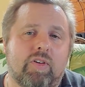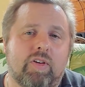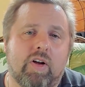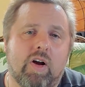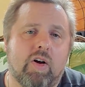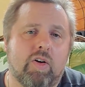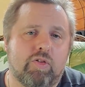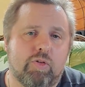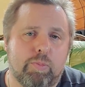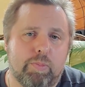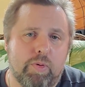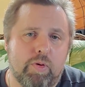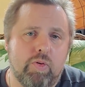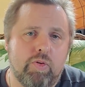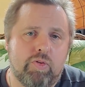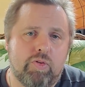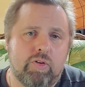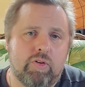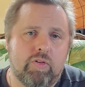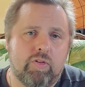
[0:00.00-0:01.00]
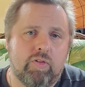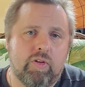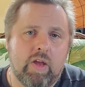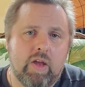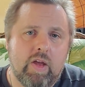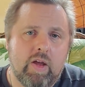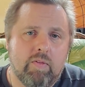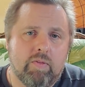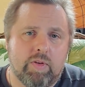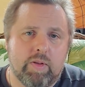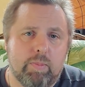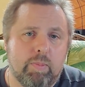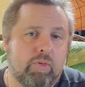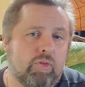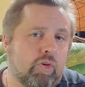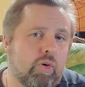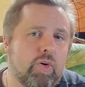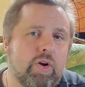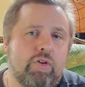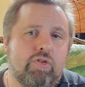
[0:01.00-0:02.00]
in contributions from the
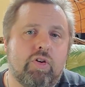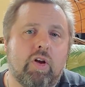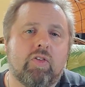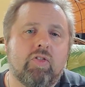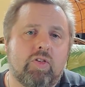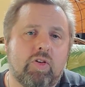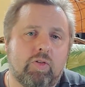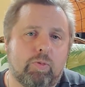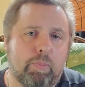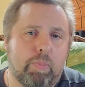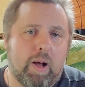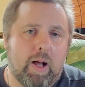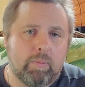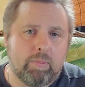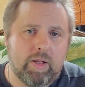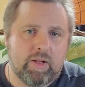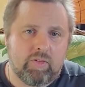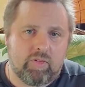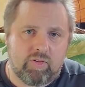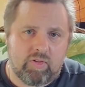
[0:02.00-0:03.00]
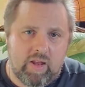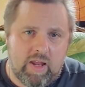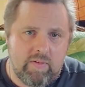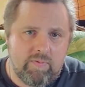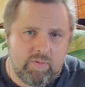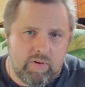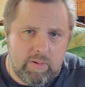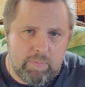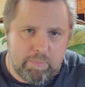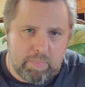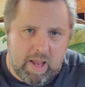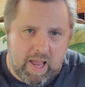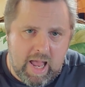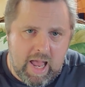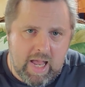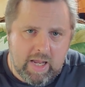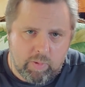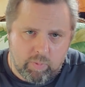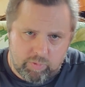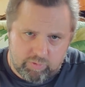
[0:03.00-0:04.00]
Missouri Justice Public Safety
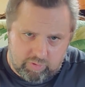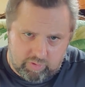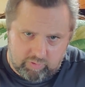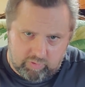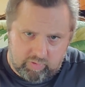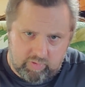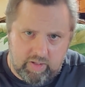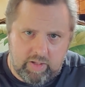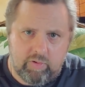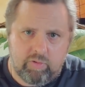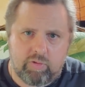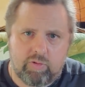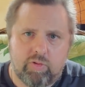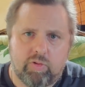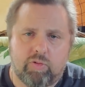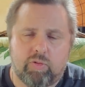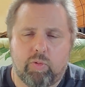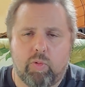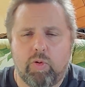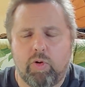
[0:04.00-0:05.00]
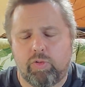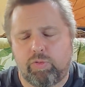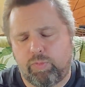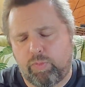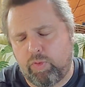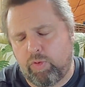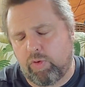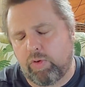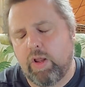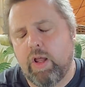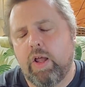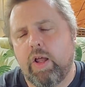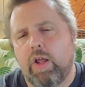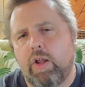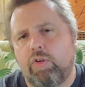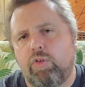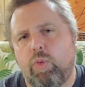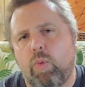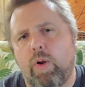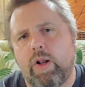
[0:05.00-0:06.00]
PAC, which has links to Soros for her
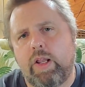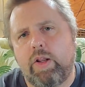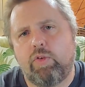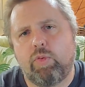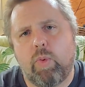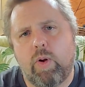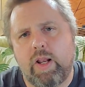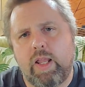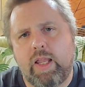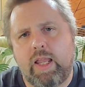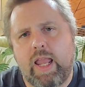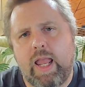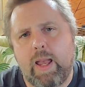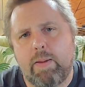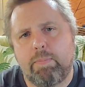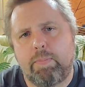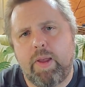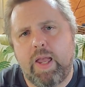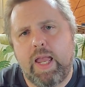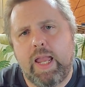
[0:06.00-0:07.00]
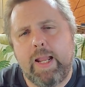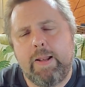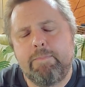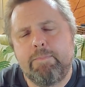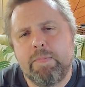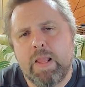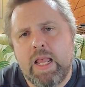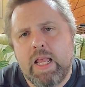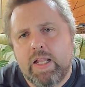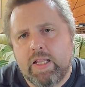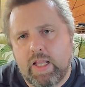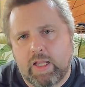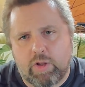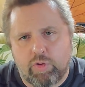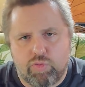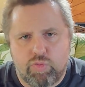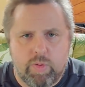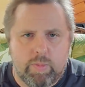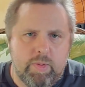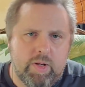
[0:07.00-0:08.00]
2020 campaign. They
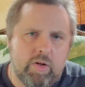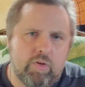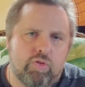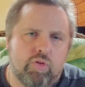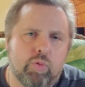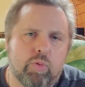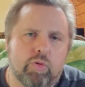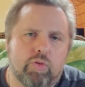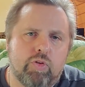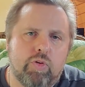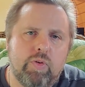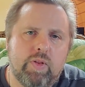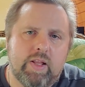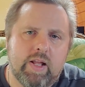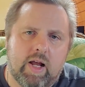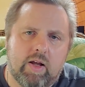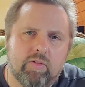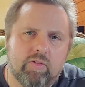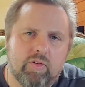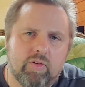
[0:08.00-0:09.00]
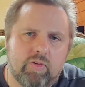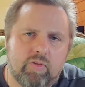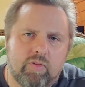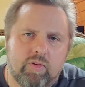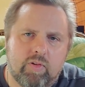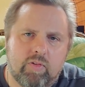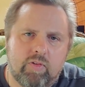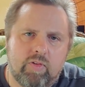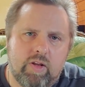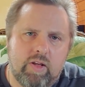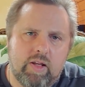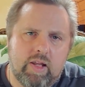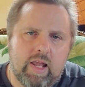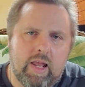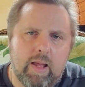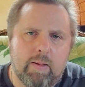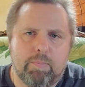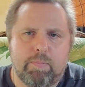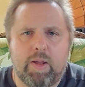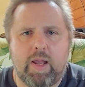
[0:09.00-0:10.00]
contributed to her 2016
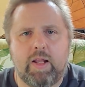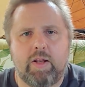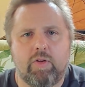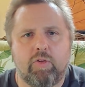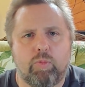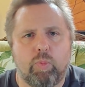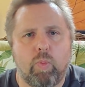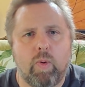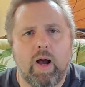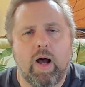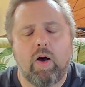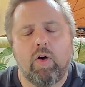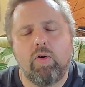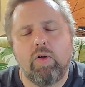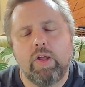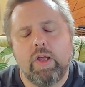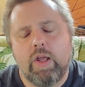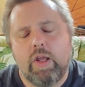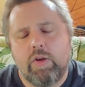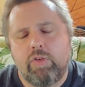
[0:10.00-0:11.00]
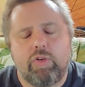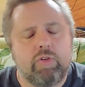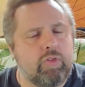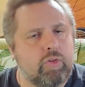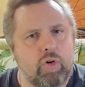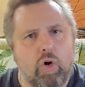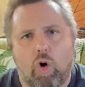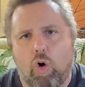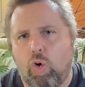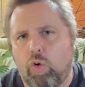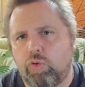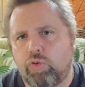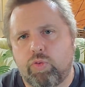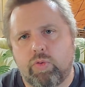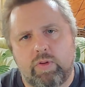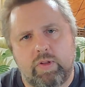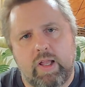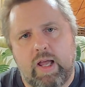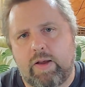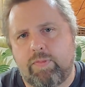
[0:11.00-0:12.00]
campaign as well. She's an
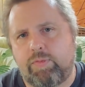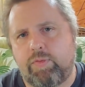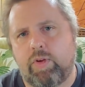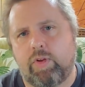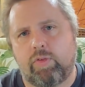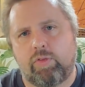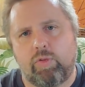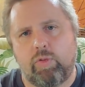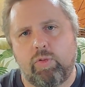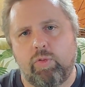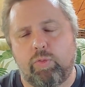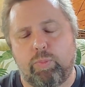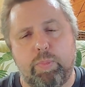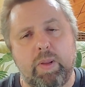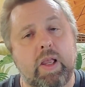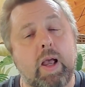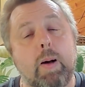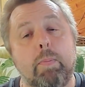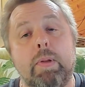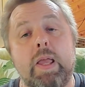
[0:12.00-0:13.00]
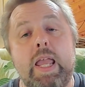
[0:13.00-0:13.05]
ultra-leftist who's become